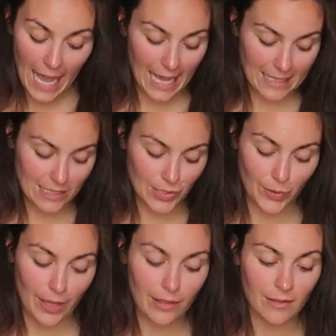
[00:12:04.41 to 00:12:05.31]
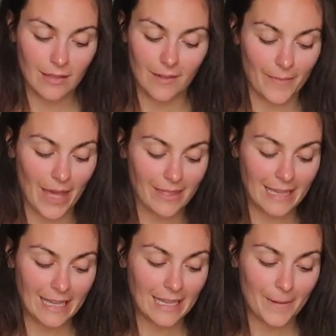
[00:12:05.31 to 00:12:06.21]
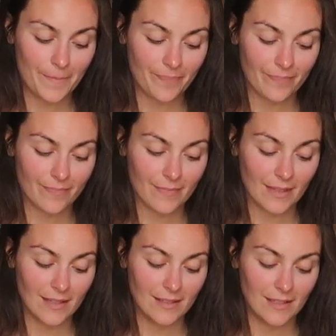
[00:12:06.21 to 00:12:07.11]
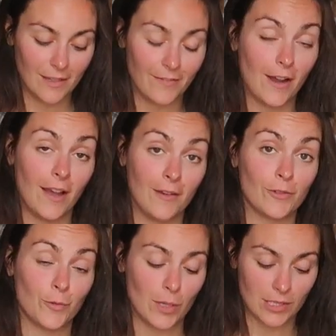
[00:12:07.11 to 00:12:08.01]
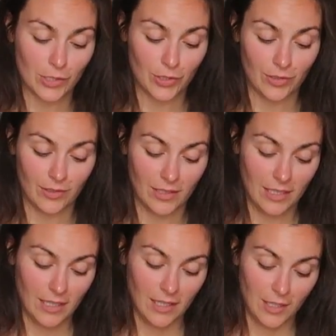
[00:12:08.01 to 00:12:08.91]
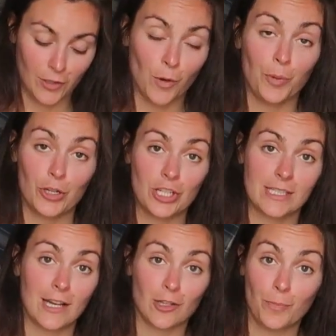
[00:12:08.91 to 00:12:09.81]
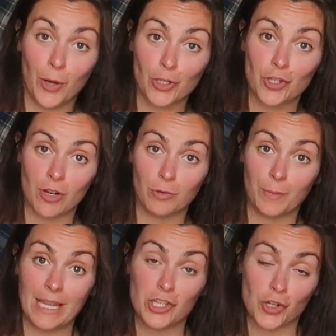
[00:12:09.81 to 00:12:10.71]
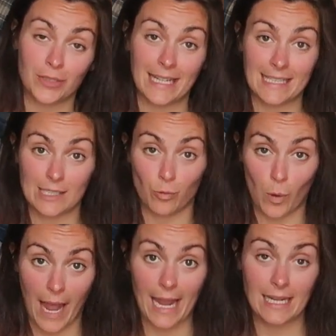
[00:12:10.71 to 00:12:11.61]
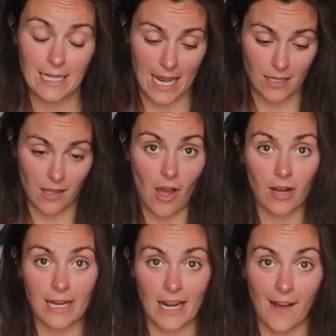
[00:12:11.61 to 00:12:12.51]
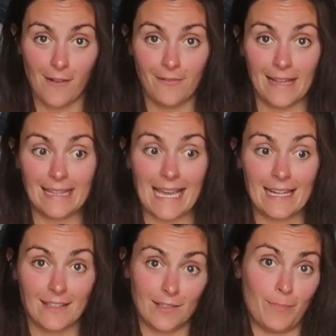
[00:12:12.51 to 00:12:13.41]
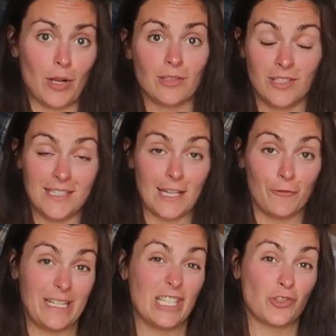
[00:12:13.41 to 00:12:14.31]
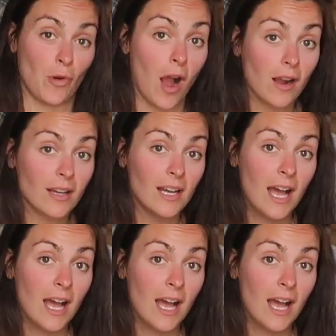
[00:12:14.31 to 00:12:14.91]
And so I think if I ever was to, you know, purchase another poncho, I would make sure that it's wide and long enough and that the buttons are really strong,